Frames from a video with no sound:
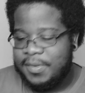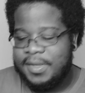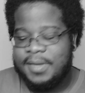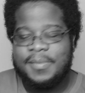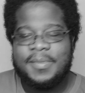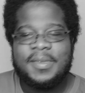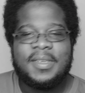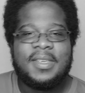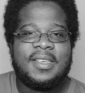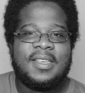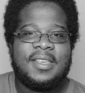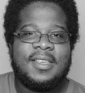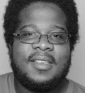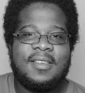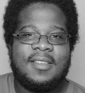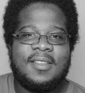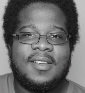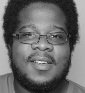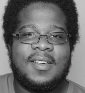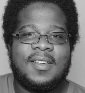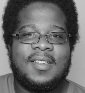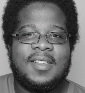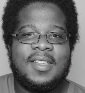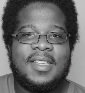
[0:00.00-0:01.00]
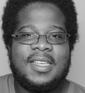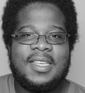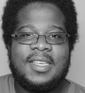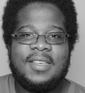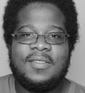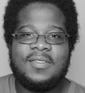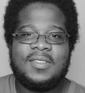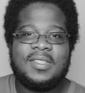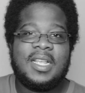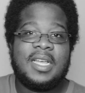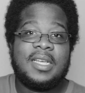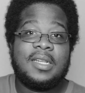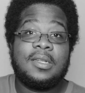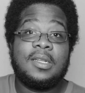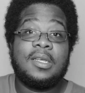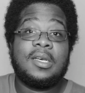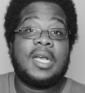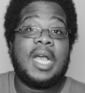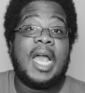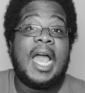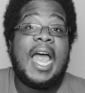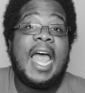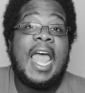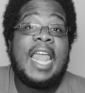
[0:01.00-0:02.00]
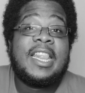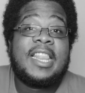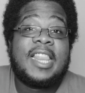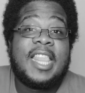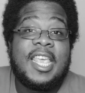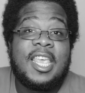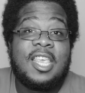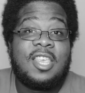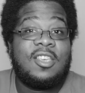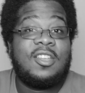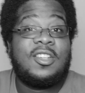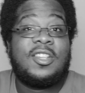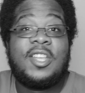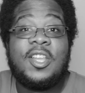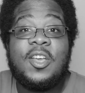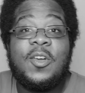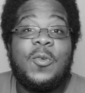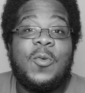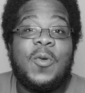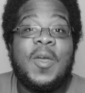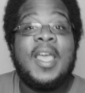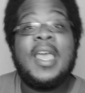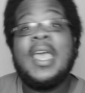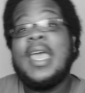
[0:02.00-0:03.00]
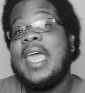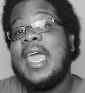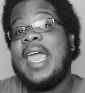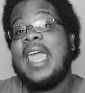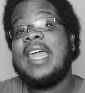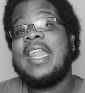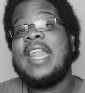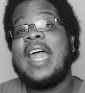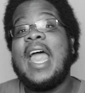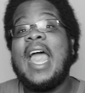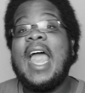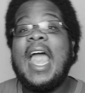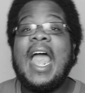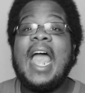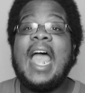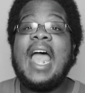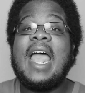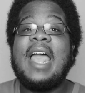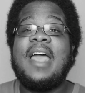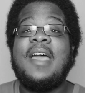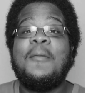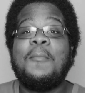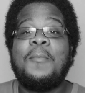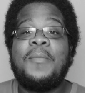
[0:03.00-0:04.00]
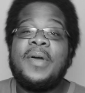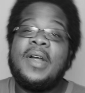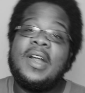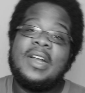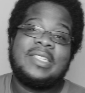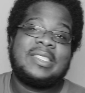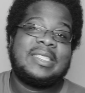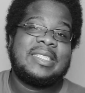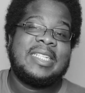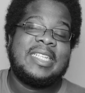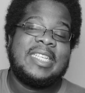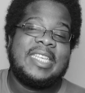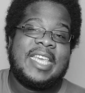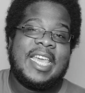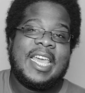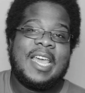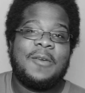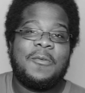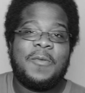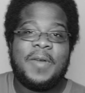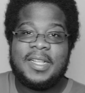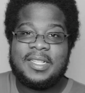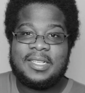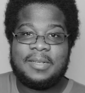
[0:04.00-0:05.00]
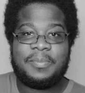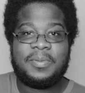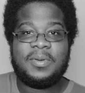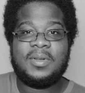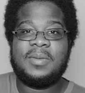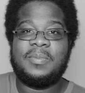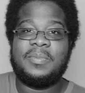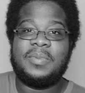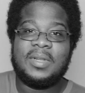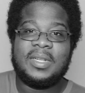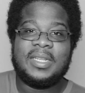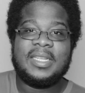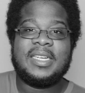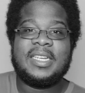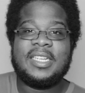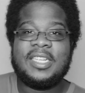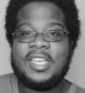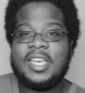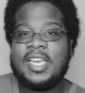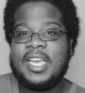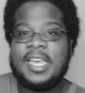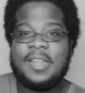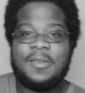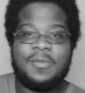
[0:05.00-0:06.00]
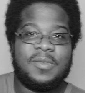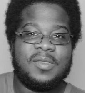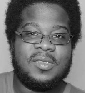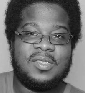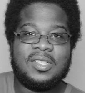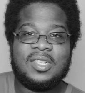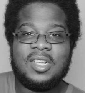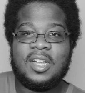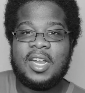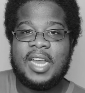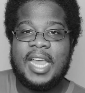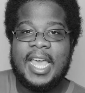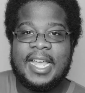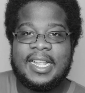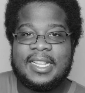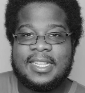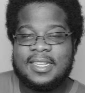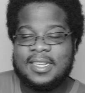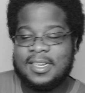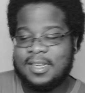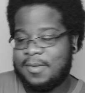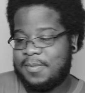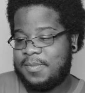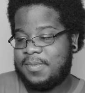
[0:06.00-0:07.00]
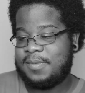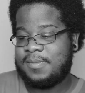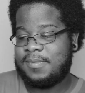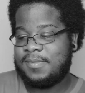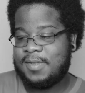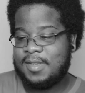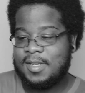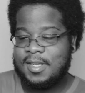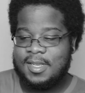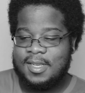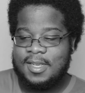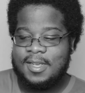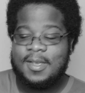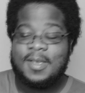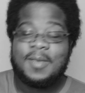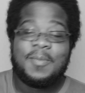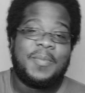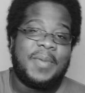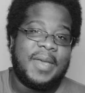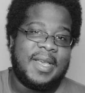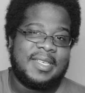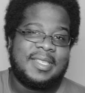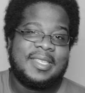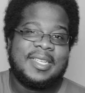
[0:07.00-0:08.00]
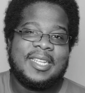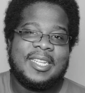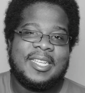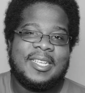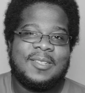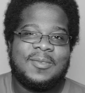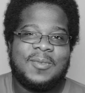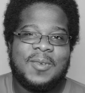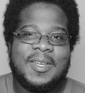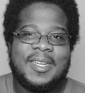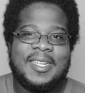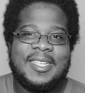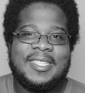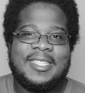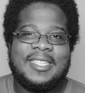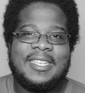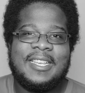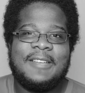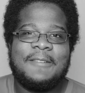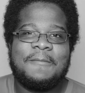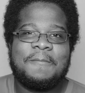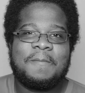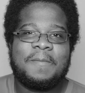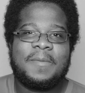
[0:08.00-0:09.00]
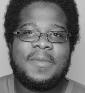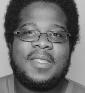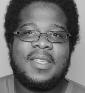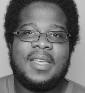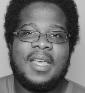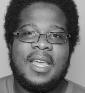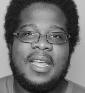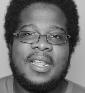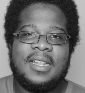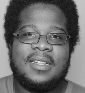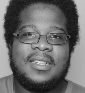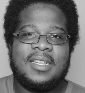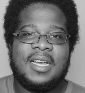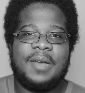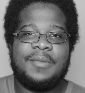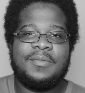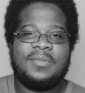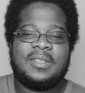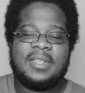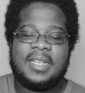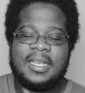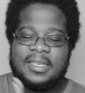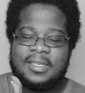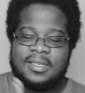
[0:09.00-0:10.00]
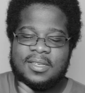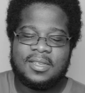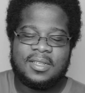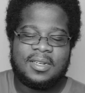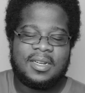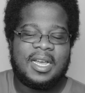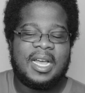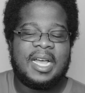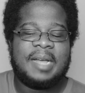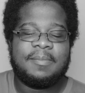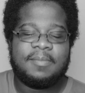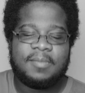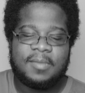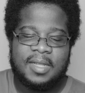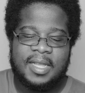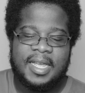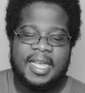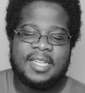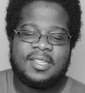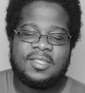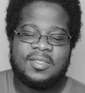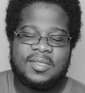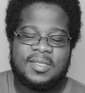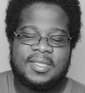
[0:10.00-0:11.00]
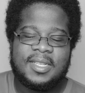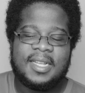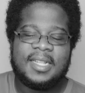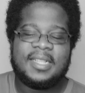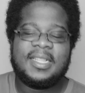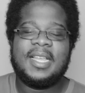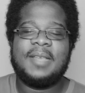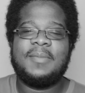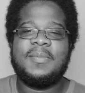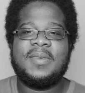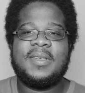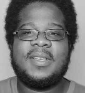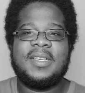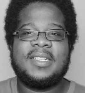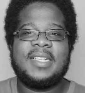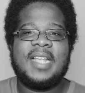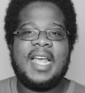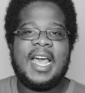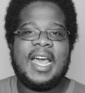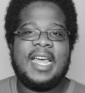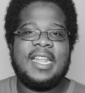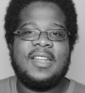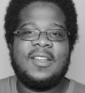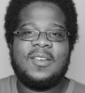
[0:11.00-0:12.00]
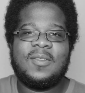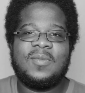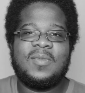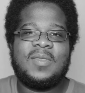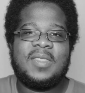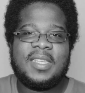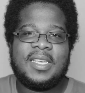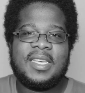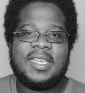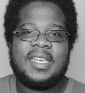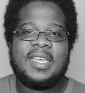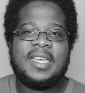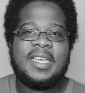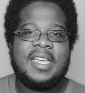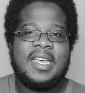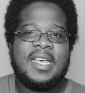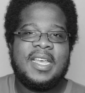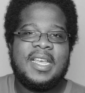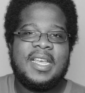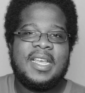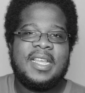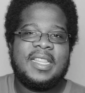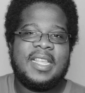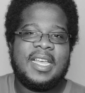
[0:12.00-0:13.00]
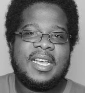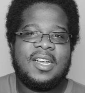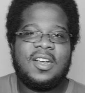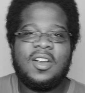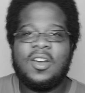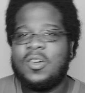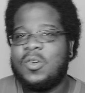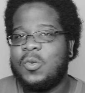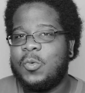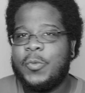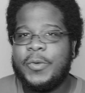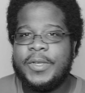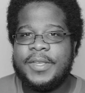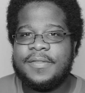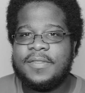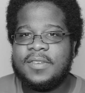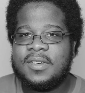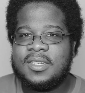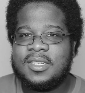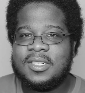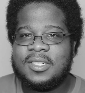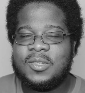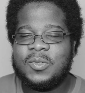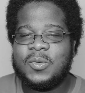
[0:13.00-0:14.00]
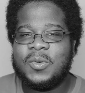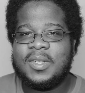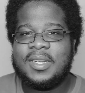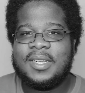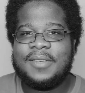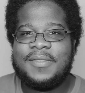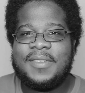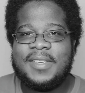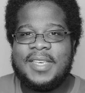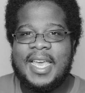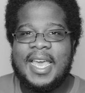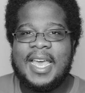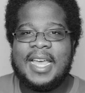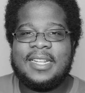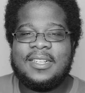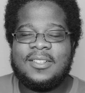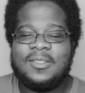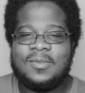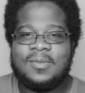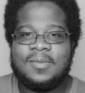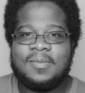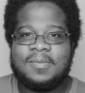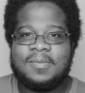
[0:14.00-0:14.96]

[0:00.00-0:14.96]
in me. He was like, look, I think you do. And I personally can't wait to put a bullet in your head when you start acting up. Basically is what he said. And Tom's like, good, I'm glad you said that because I don't think that Colonel Weaver could do it if he had to.